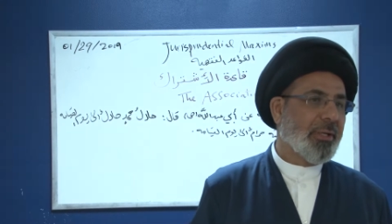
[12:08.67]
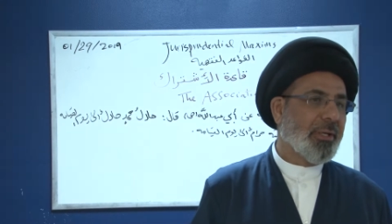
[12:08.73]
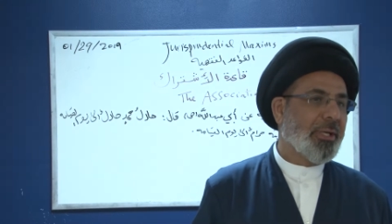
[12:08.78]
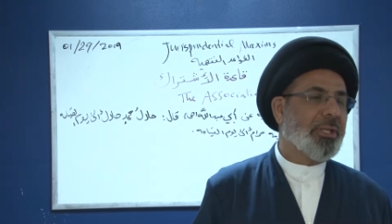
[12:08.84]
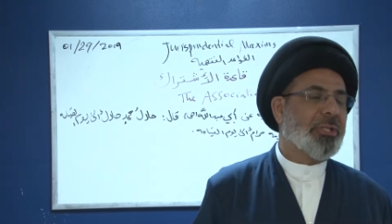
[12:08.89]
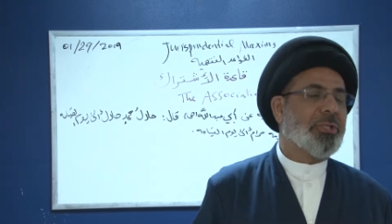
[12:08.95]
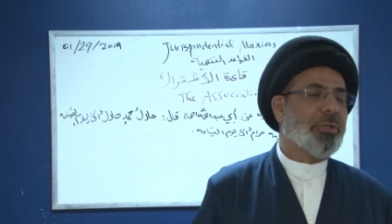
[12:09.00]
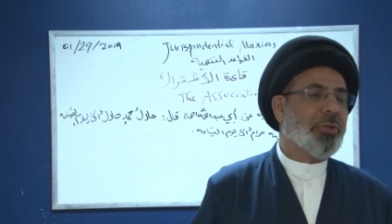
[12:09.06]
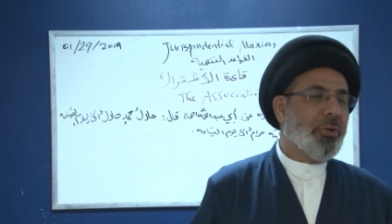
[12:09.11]

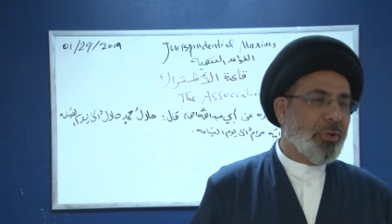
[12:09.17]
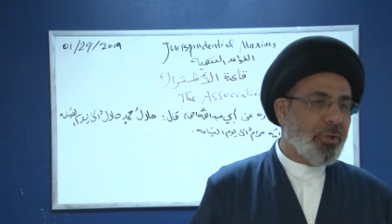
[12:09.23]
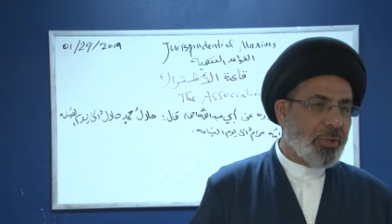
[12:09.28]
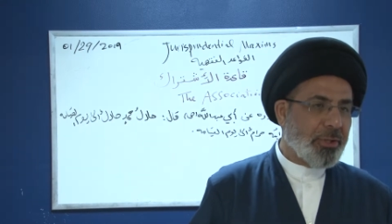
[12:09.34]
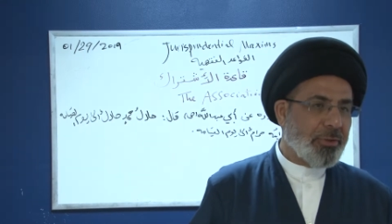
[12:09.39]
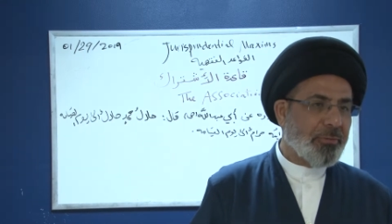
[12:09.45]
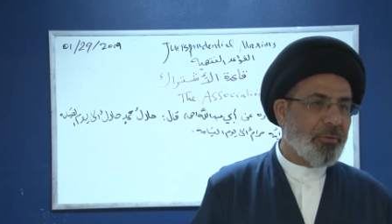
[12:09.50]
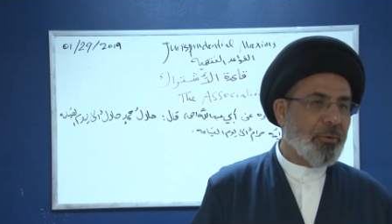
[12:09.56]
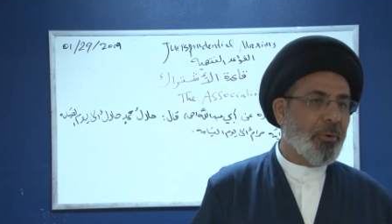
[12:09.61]
It's
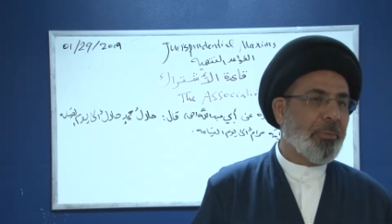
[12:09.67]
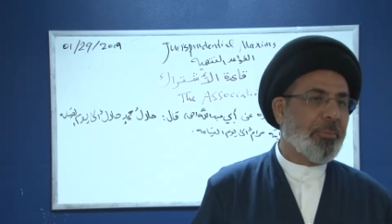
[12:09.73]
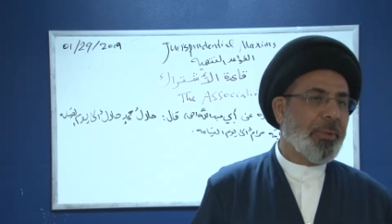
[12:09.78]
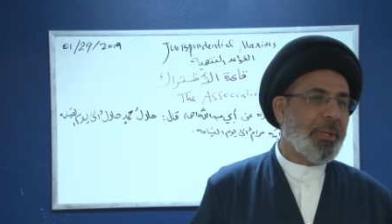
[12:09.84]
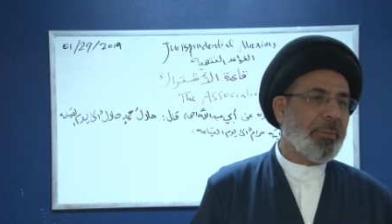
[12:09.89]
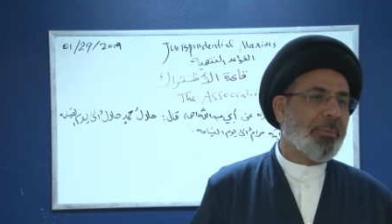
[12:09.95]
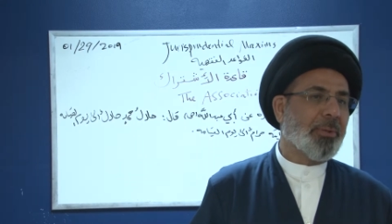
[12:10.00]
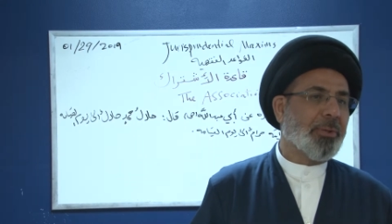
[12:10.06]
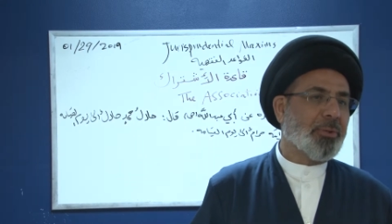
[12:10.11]
good for
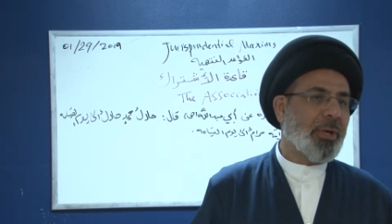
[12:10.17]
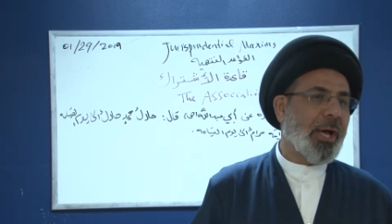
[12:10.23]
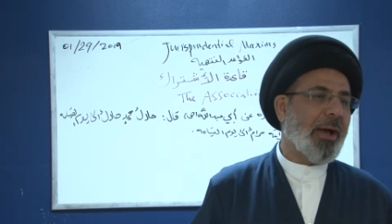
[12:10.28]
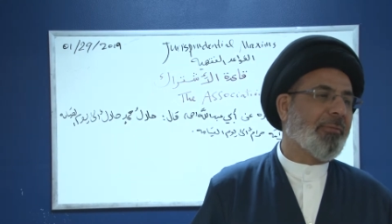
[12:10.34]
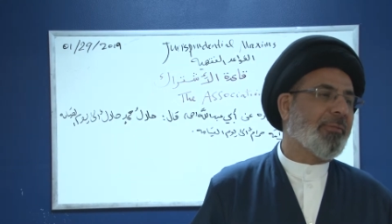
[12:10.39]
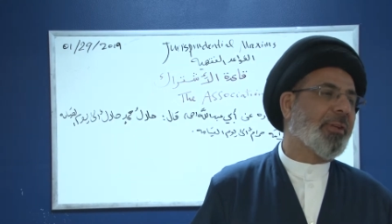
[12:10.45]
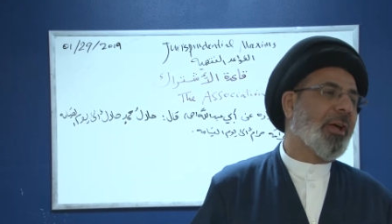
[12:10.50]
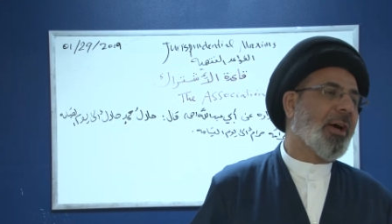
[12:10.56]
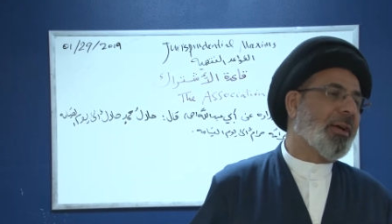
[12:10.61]
people to
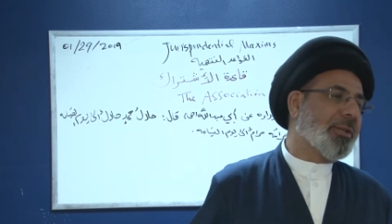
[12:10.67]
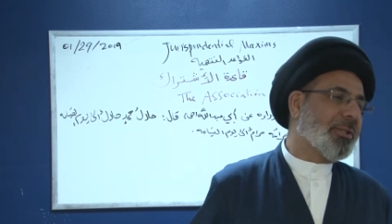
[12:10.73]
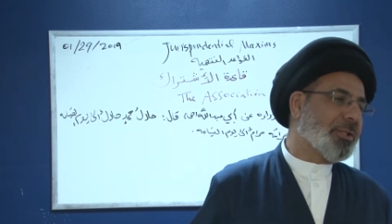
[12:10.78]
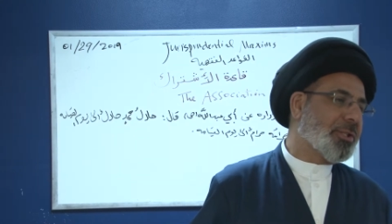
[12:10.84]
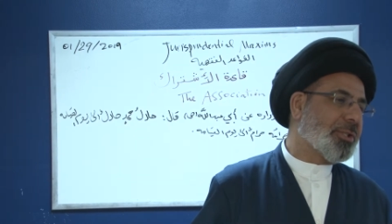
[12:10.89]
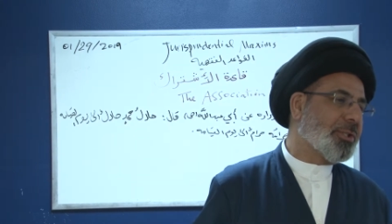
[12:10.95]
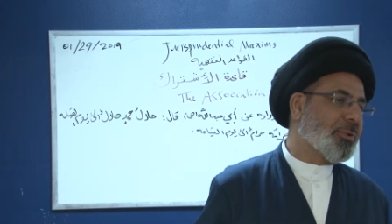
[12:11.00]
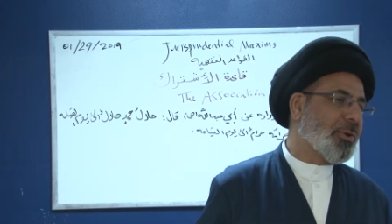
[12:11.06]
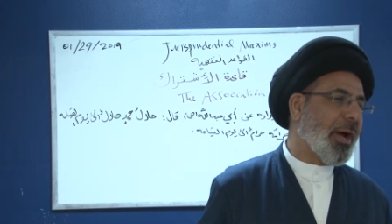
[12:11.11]
have
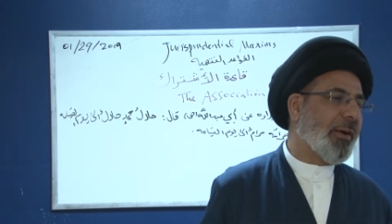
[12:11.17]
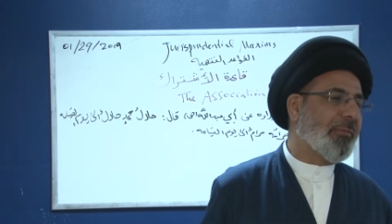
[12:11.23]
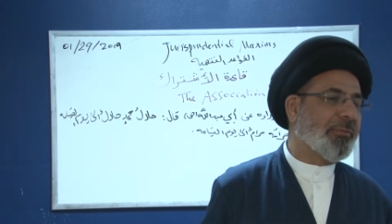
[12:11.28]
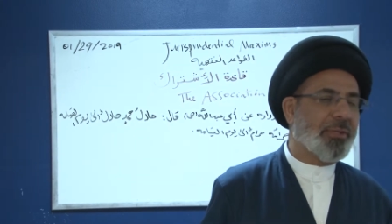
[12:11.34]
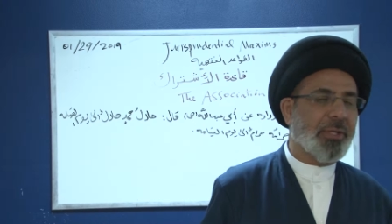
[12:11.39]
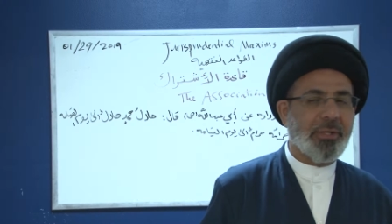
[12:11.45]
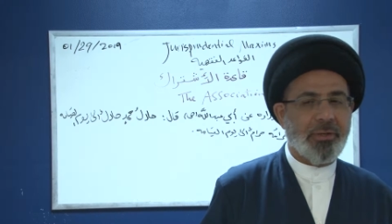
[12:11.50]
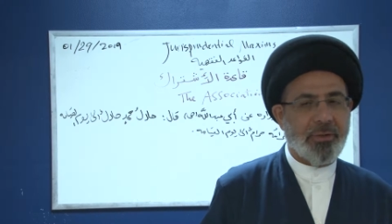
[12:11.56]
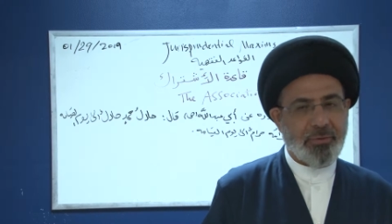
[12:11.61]
lunch, to have
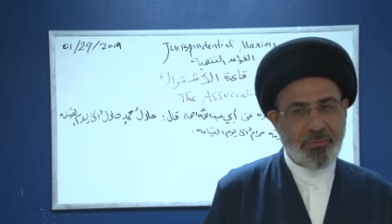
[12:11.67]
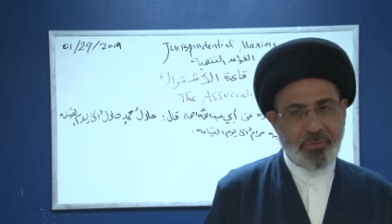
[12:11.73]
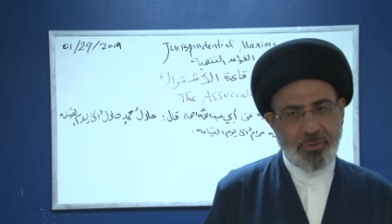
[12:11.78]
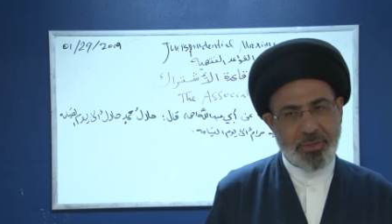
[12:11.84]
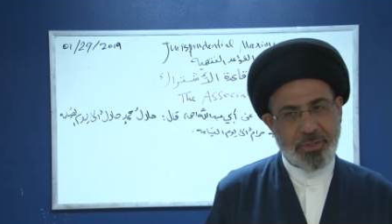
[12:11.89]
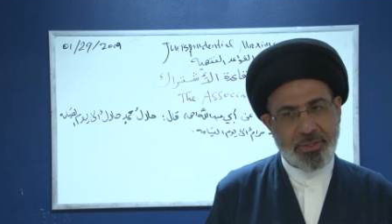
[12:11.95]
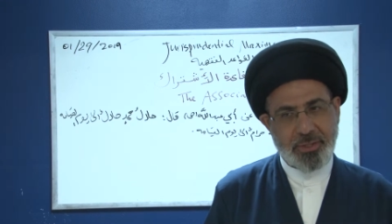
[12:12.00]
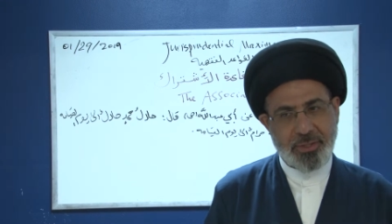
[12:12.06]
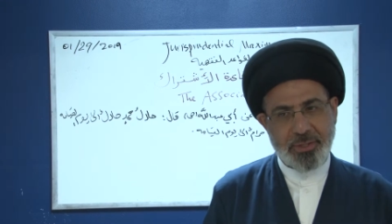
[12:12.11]
dinner, for
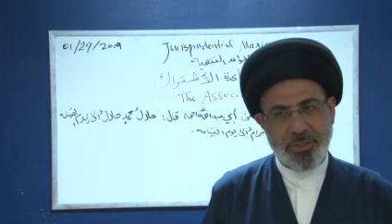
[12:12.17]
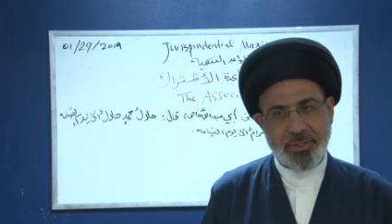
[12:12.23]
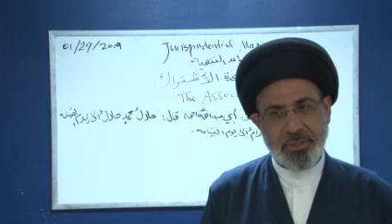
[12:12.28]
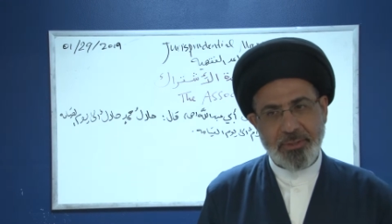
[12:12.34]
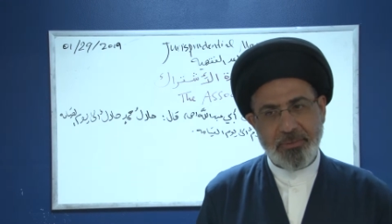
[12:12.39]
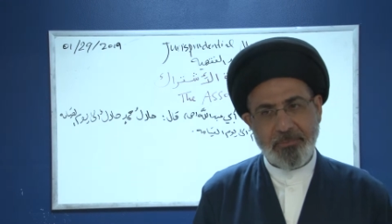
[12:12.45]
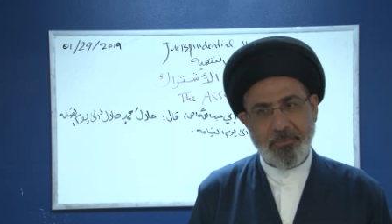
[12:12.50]
instance.